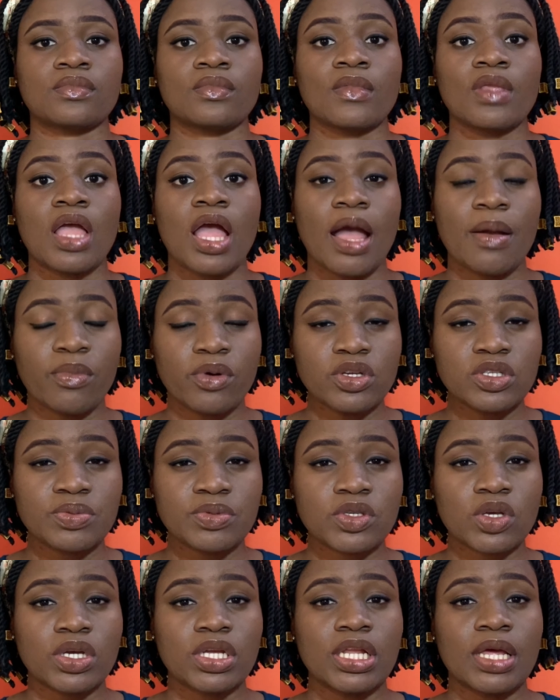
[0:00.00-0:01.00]
I'm going to be
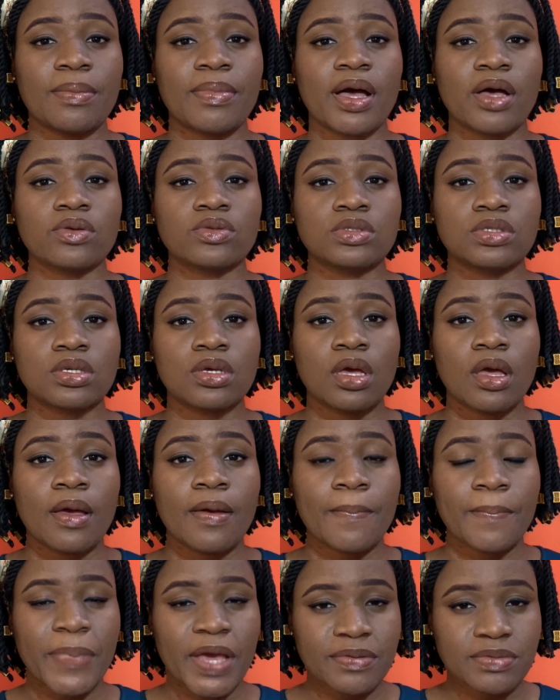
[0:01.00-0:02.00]
talking about
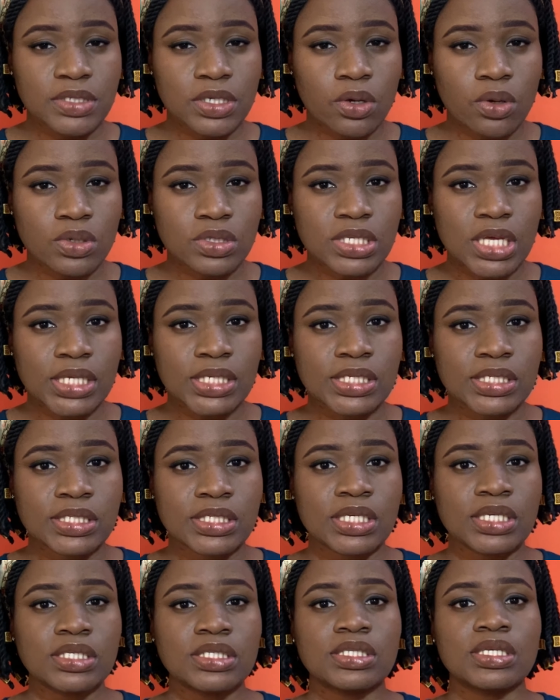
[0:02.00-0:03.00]
peptic ulcer
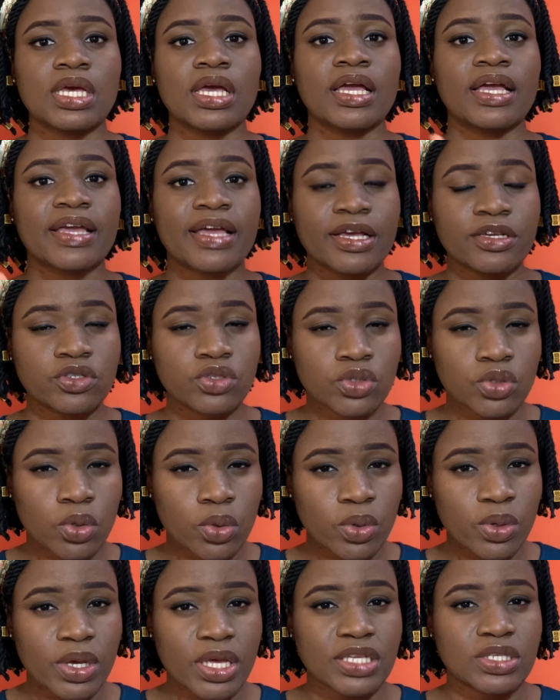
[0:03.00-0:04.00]
disease,
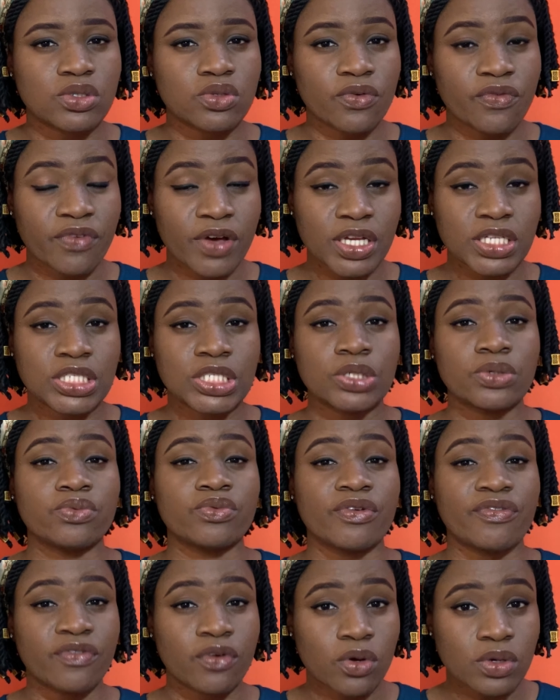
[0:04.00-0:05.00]
gastroesophageal
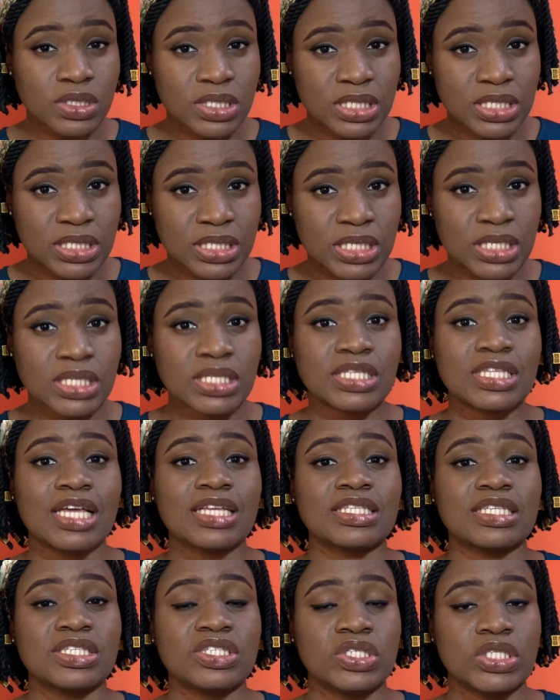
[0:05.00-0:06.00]
reflux disease, that
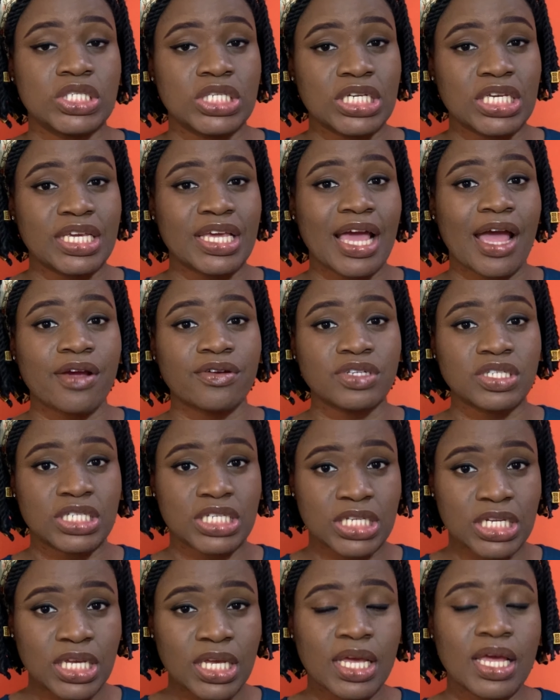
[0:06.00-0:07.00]
is GERD.
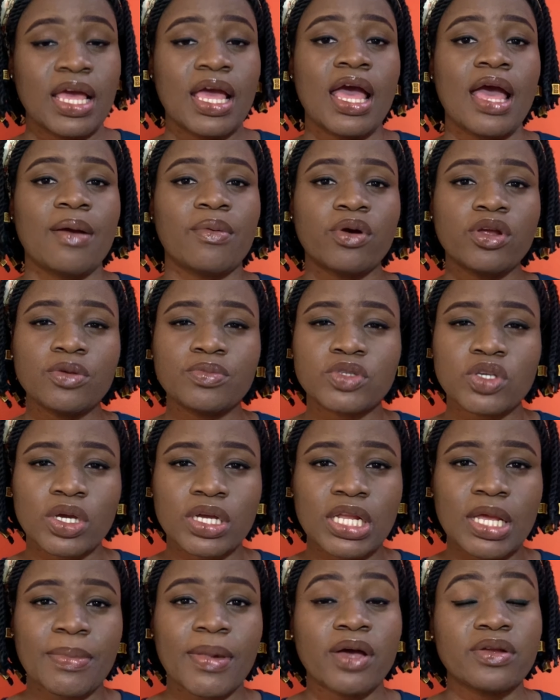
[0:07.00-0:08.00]
I'm going to be talking
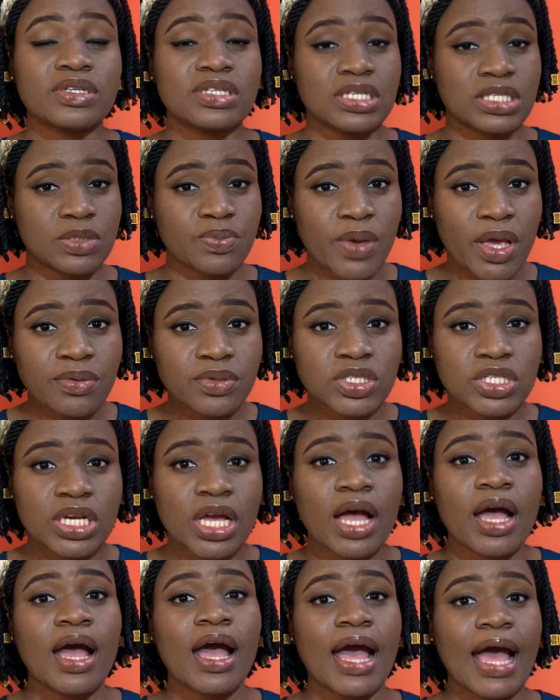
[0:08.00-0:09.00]
about
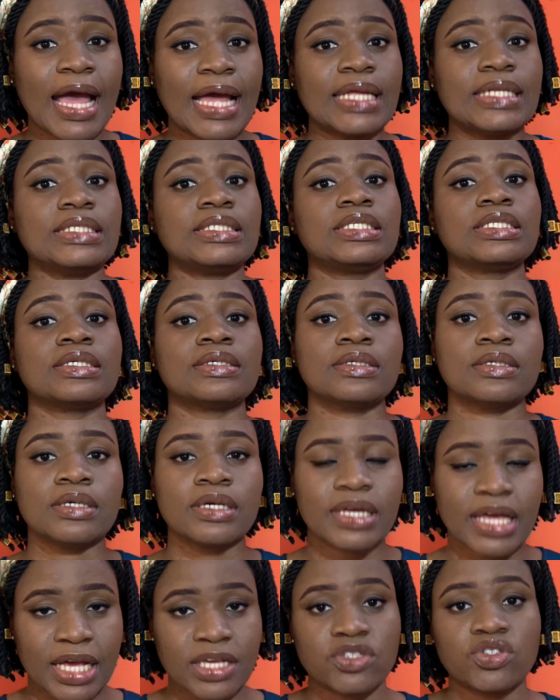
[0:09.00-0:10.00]
dyspepsia and
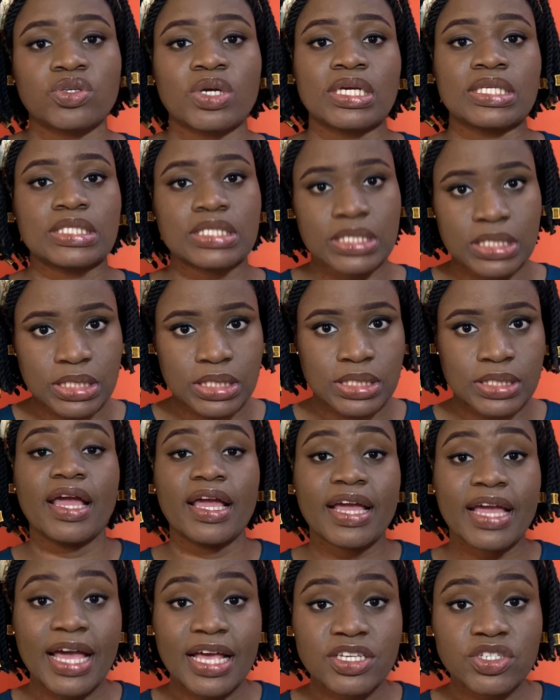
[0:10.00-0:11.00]
gastritis.
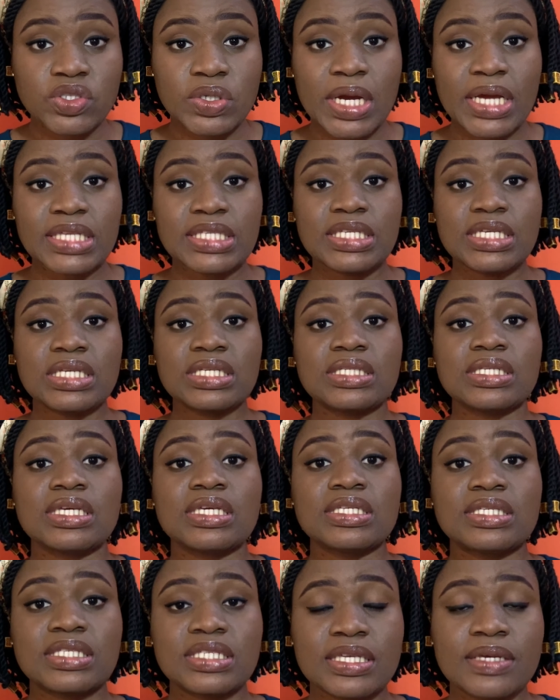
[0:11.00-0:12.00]
Gastritis is
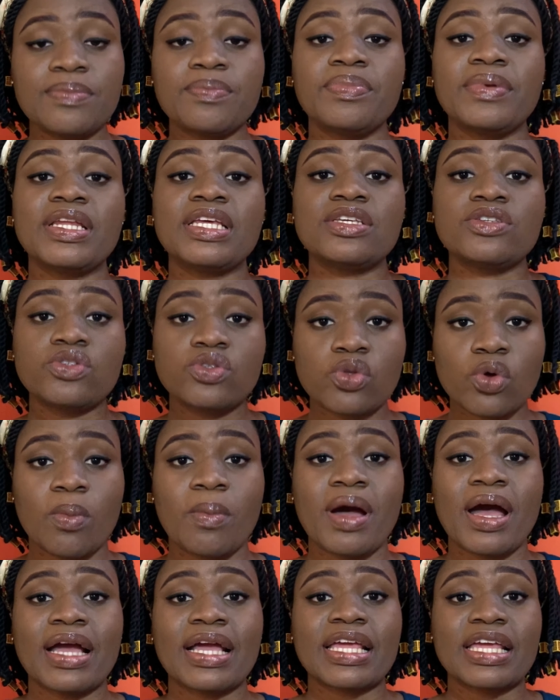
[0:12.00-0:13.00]
simply
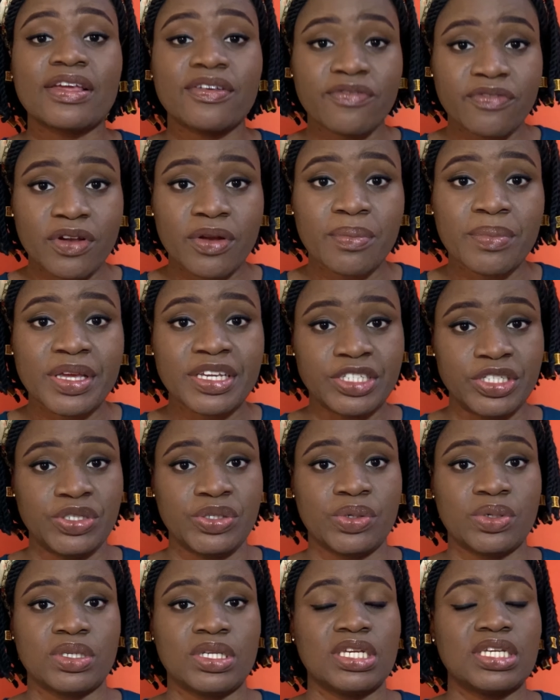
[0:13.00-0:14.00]
stomach
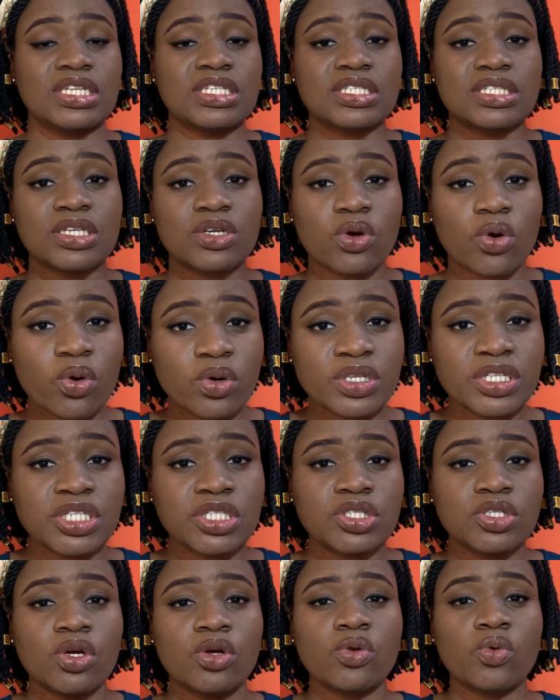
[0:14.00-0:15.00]
inflammation. It is a
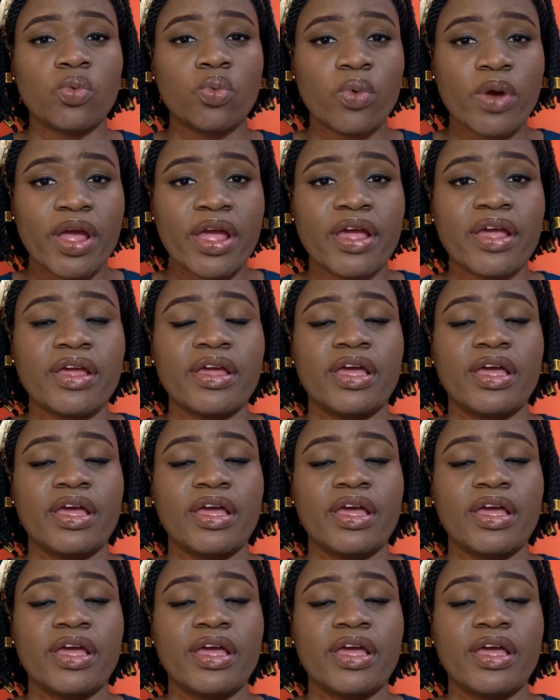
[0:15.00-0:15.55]
condition where